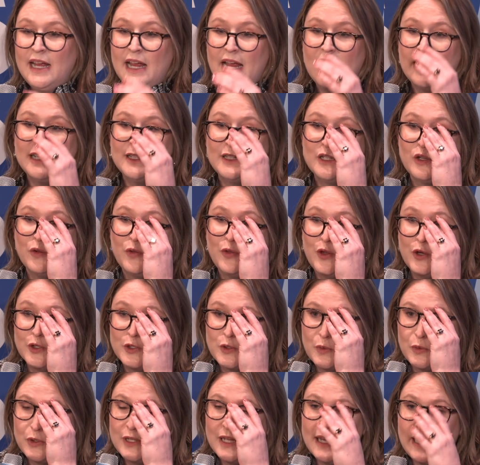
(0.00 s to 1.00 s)
And so
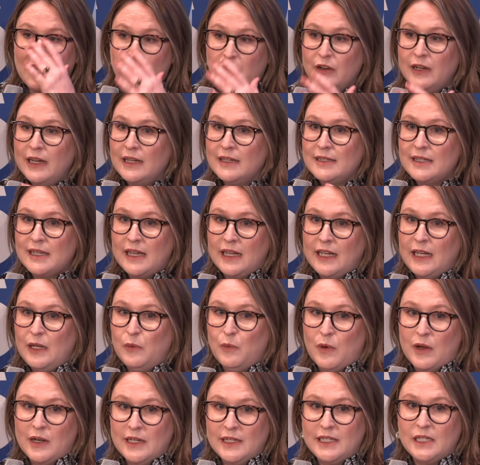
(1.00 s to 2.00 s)
those were the areas that he
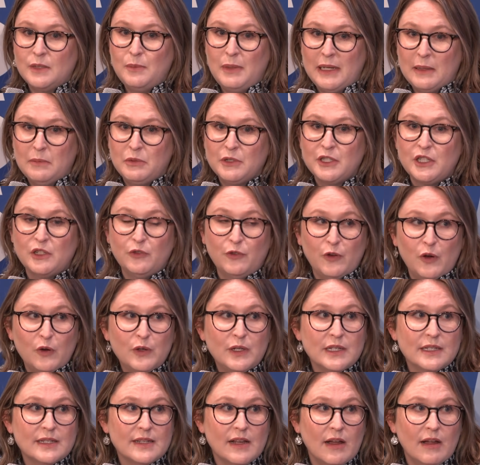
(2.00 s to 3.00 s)
wanted to be able to
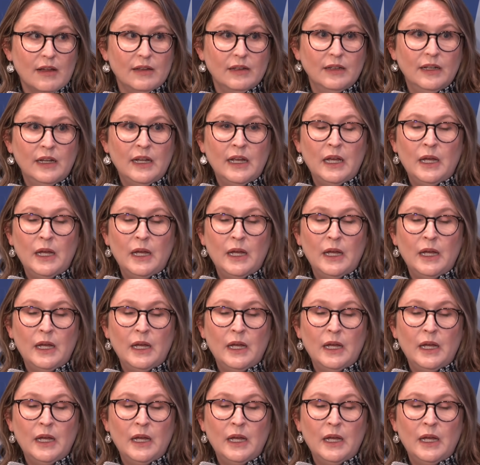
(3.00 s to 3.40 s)
focus on.